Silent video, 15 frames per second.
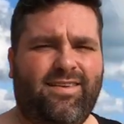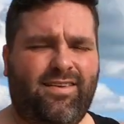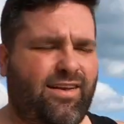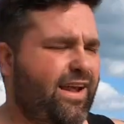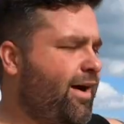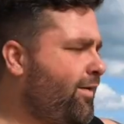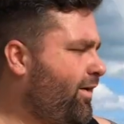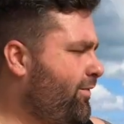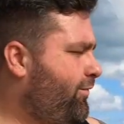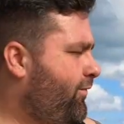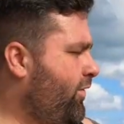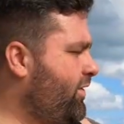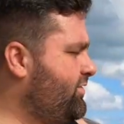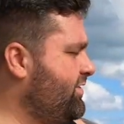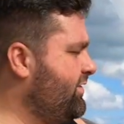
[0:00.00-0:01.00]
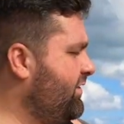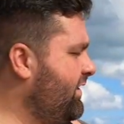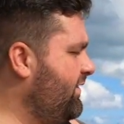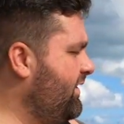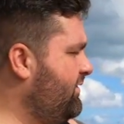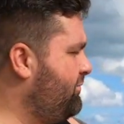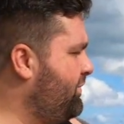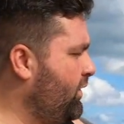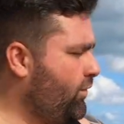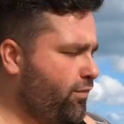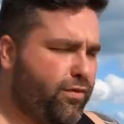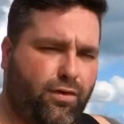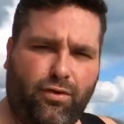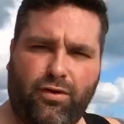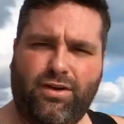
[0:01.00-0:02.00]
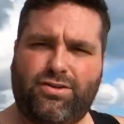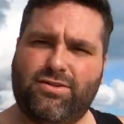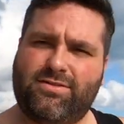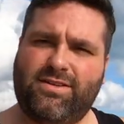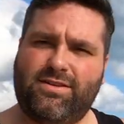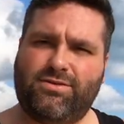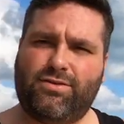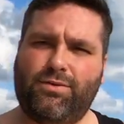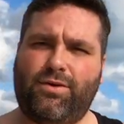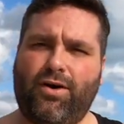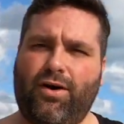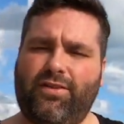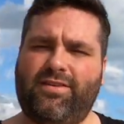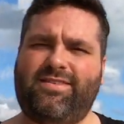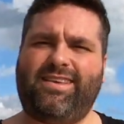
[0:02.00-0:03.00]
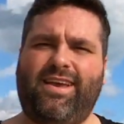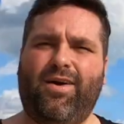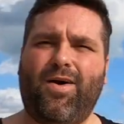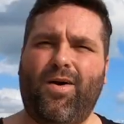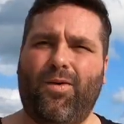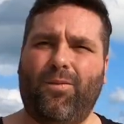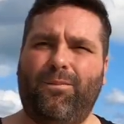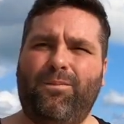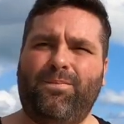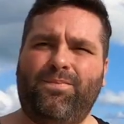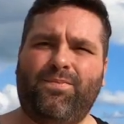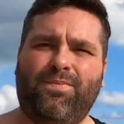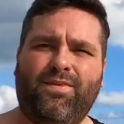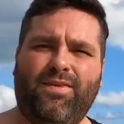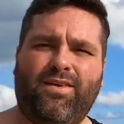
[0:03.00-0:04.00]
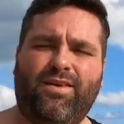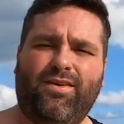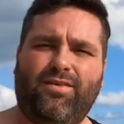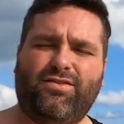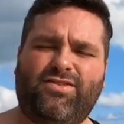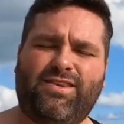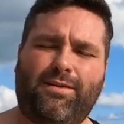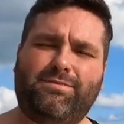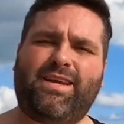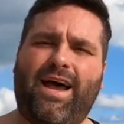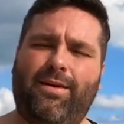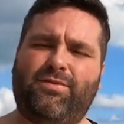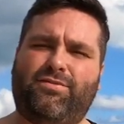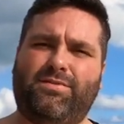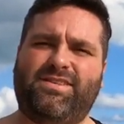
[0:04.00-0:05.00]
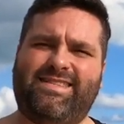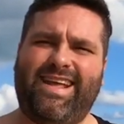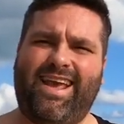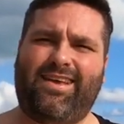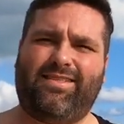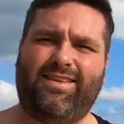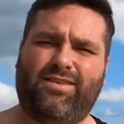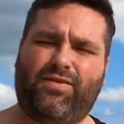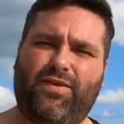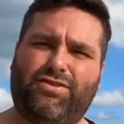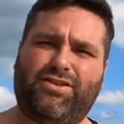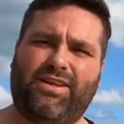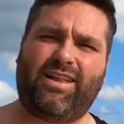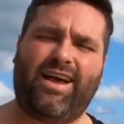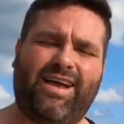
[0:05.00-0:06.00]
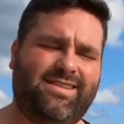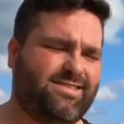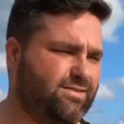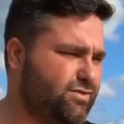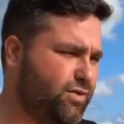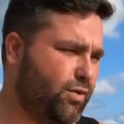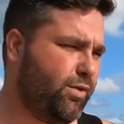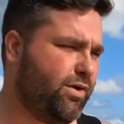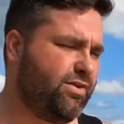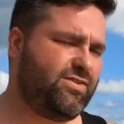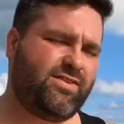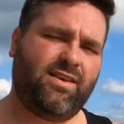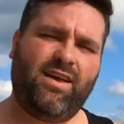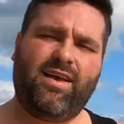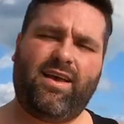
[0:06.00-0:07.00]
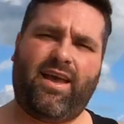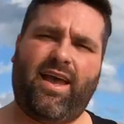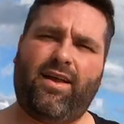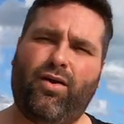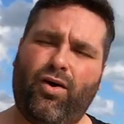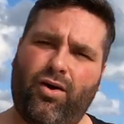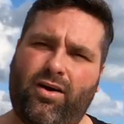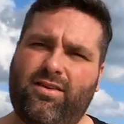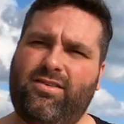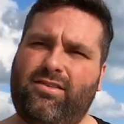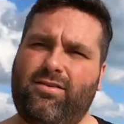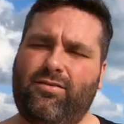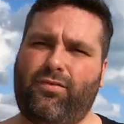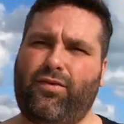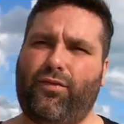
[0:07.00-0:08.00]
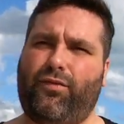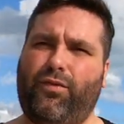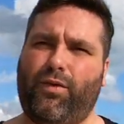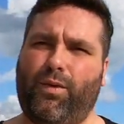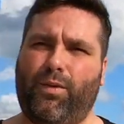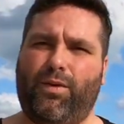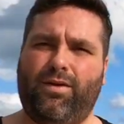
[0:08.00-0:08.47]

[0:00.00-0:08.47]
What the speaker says: Now unfortunately, these beautiful creatures that do call the sea home sometimes mistake these fishing lines, lures, and hooks for food.